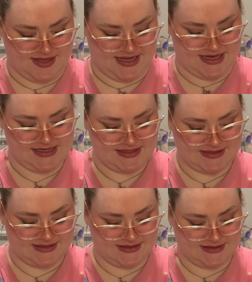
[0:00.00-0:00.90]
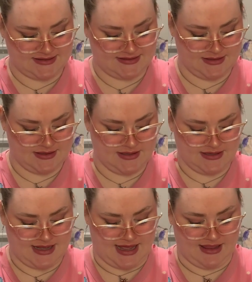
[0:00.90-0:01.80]
this.
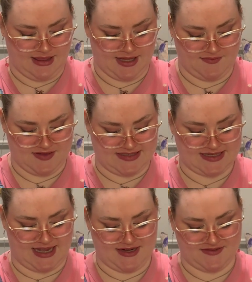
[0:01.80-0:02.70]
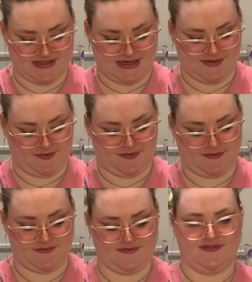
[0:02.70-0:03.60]
I love this kind of stuff.
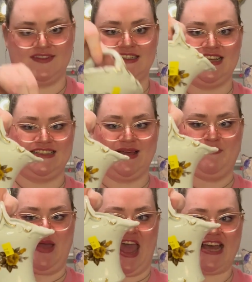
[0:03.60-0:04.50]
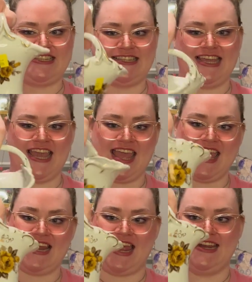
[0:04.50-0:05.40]
It's a
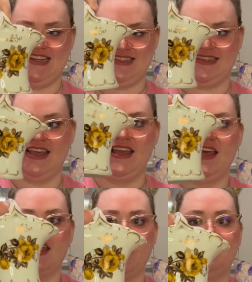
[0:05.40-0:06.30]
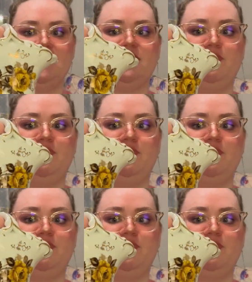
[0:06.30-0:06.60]
basket, and it's got this